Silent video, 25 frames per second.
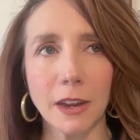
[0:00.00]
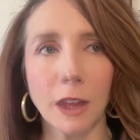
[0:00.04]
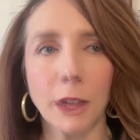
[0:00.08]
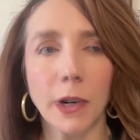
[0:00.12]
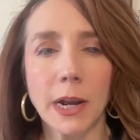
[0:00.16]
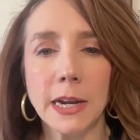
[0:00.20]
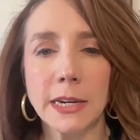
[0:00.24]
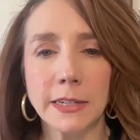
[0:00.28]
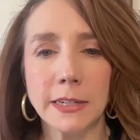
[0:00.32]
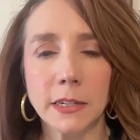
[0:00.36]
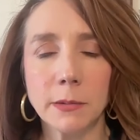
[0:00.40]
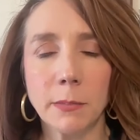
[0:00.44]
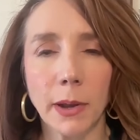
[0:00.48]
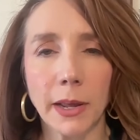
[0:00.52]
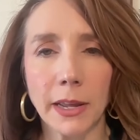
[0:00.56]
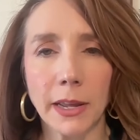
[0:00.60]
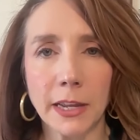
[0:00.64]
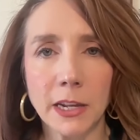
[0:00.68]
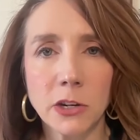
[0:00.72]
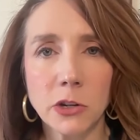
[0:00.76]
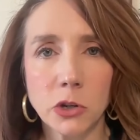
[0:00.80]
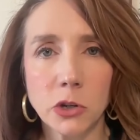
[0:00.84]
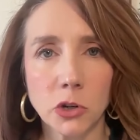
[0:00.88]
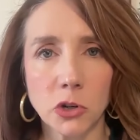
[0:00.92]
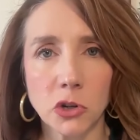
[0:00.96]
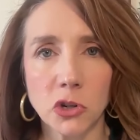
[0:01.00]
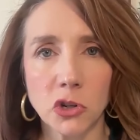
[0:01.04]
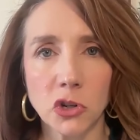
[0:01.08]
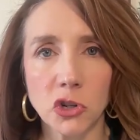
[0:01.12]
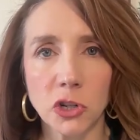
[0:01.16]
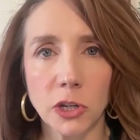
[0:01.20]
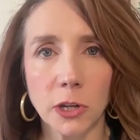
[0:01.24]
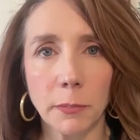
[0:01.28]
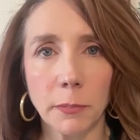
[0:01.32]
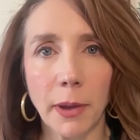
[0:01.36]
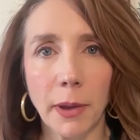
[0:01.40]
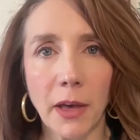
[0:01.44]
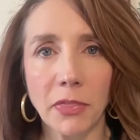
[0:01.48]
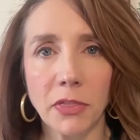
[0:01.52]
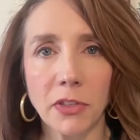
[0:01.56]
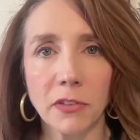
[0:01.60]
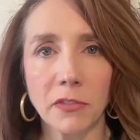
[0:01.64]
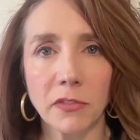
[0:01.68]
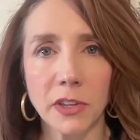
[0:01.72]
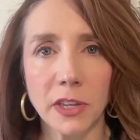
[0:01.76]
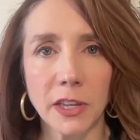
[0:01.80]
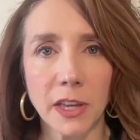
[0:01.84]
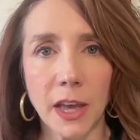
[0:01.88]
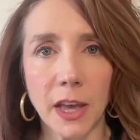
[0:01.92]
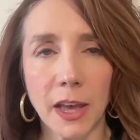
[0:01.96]
When I did my internship at the
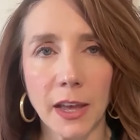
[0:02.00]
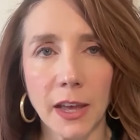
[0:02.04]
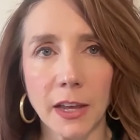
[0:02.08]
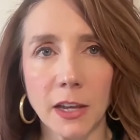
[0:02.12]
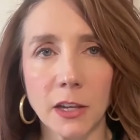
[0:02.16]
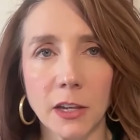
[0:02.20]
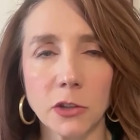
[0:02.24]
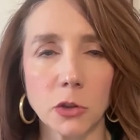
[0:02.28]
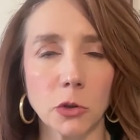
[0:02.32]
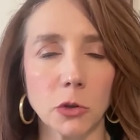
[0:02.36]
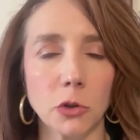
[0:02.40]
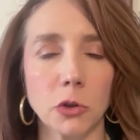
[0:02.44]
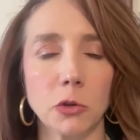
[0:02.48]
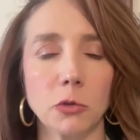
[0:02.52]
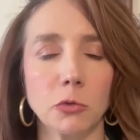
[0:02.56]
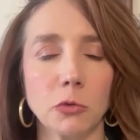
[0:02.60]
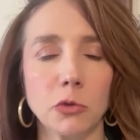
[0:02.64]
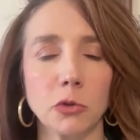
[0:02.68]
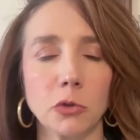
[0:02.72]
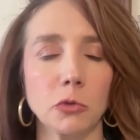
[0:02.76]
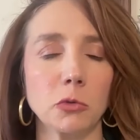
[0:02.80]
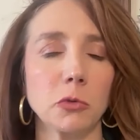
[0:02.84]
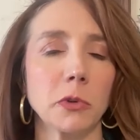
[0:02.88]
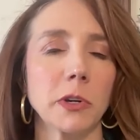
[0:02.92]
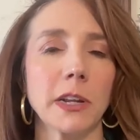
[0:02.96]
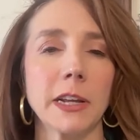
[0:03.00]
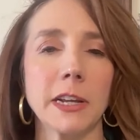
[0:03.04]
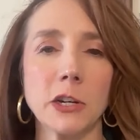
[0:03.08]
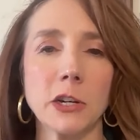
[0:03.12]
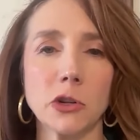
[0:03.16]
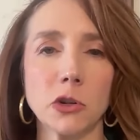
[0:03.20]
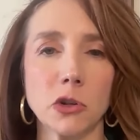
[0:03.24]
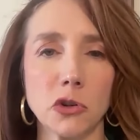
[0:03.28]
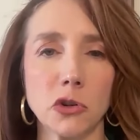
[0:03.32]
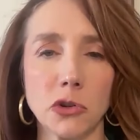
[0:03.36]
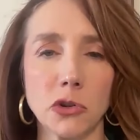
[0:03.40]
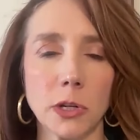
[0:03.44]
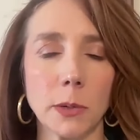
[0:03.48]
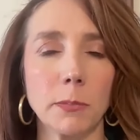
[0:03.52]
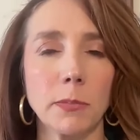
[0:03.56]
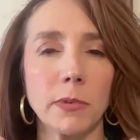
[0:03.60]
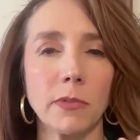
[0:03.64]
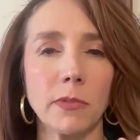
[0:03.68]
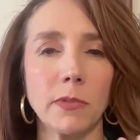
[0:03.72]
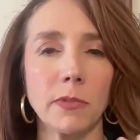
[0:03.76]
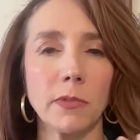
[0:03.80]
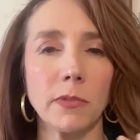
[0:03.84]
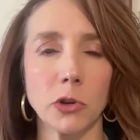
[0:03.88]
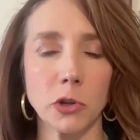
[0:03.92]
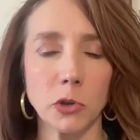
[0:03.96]
VA, so you do an internship
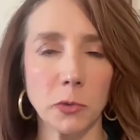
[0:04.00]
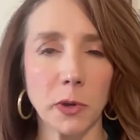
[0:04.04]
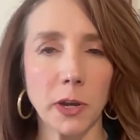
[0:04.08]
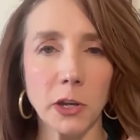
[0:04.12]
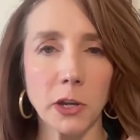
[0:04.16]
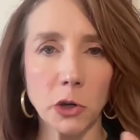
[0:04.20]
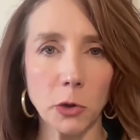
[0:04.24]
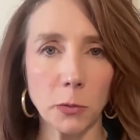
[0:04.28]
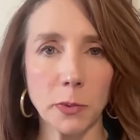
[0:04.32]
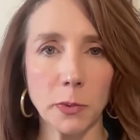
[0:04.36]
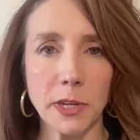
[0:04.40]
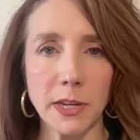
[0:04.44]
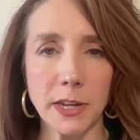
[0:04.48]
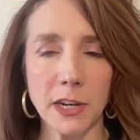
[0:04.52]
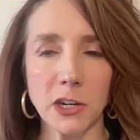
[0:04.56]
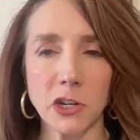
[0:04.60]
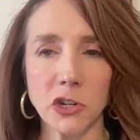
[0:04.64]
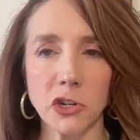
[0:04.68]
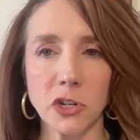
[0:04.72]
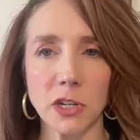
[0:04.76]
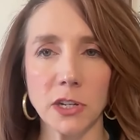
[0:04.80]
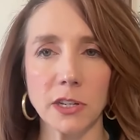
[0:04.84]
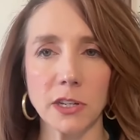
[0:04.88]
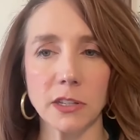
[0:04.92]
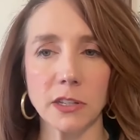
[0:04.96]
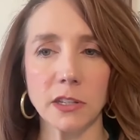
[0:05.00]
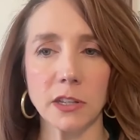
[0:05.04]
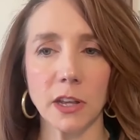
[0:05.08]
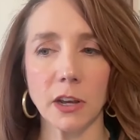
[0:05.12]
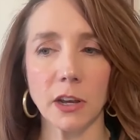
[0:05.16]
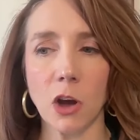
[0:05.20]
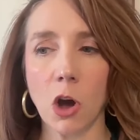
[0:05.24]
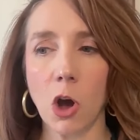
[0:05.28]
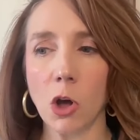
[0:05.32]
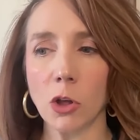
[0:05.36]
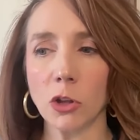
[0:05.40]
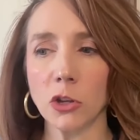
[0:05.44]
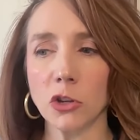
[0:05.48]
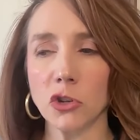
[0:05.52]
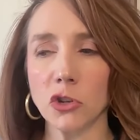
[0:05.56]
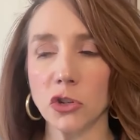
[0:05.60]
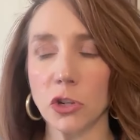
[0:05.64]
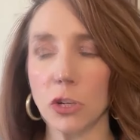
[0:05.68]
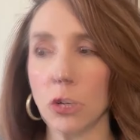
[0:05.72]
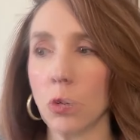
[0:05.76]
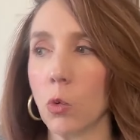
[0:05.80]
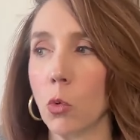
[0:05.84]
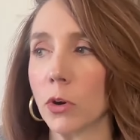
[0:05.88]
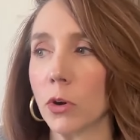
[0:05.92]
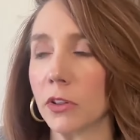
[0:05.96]
before you get your PhD in
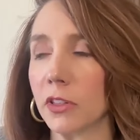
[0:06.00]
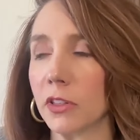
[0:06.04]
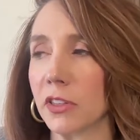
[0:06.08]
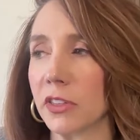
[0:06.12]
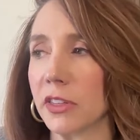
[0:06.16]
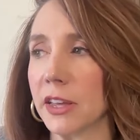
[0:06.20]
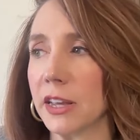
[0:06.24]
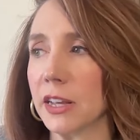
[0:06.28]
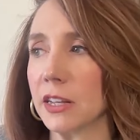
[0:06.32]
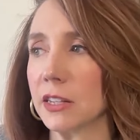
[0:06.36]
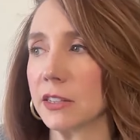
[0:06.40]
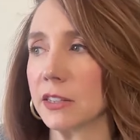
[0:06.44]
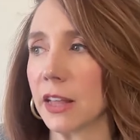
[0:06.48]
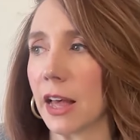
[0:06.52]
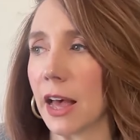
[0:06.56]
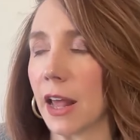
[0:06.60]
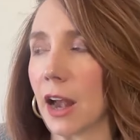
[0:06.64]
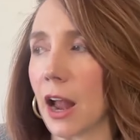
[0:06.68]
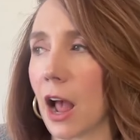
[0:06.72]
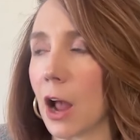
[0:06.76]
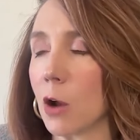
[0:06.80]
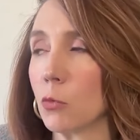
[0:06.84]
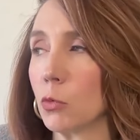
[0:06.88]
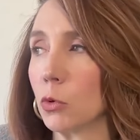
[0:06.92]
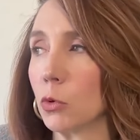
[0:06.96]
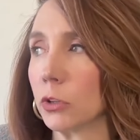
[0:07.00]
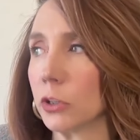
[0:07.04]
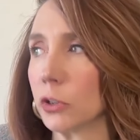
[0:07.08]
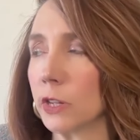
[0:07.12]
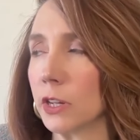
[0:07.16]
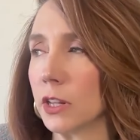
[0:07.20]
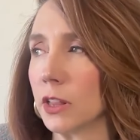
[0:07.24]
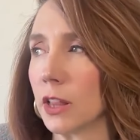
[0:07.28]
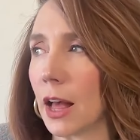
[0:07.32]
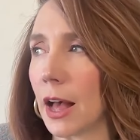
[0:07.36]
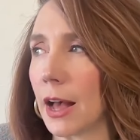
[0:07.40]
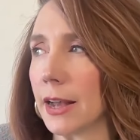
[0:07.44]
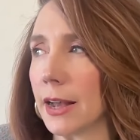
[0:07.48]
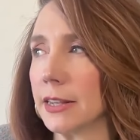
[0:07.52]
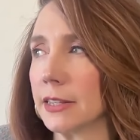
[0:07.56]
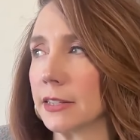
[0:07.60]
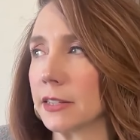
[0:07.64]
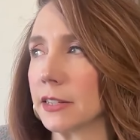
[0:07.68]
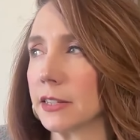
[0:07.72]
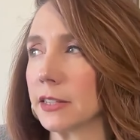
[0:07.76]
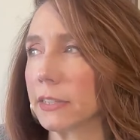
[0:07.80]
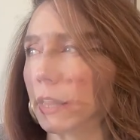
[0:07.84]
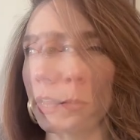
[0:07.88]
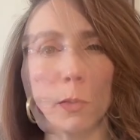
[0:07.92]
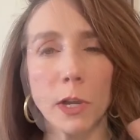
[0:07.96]
psychology, one of the things that I really realized
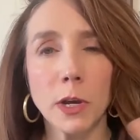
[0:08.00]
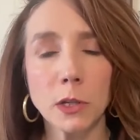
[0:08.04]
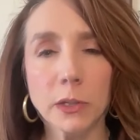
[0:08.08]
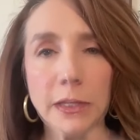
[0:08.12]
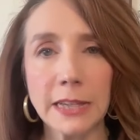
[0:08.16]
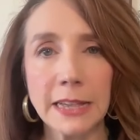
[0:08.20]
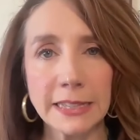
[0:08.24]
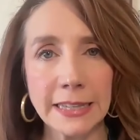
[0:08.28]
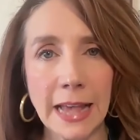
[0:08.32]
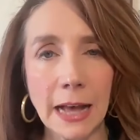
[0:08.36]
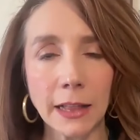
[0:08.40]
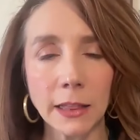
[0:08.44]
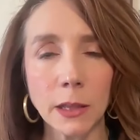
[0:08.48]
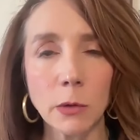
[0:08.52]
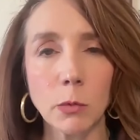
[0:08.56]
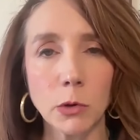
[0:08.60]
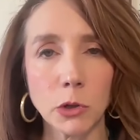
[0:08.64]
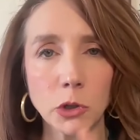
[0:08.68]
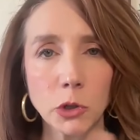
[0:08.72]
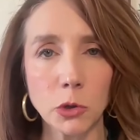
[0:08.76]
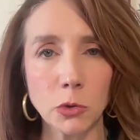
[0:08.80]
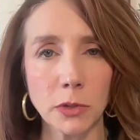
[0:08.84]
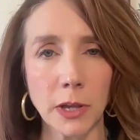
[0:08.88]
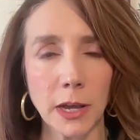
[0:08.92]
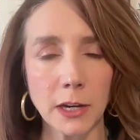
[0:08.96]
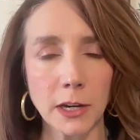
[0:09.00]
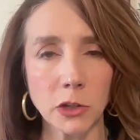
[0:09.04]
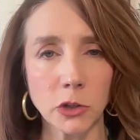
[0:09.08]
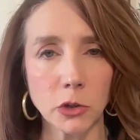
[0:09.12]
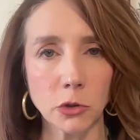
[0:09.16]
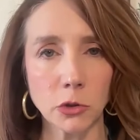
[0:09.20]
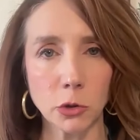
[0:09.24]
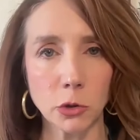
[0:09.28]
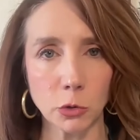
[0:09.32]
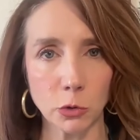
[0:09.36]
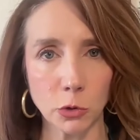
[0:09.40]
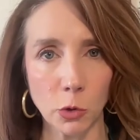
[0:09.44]
is because exactly what you said is true.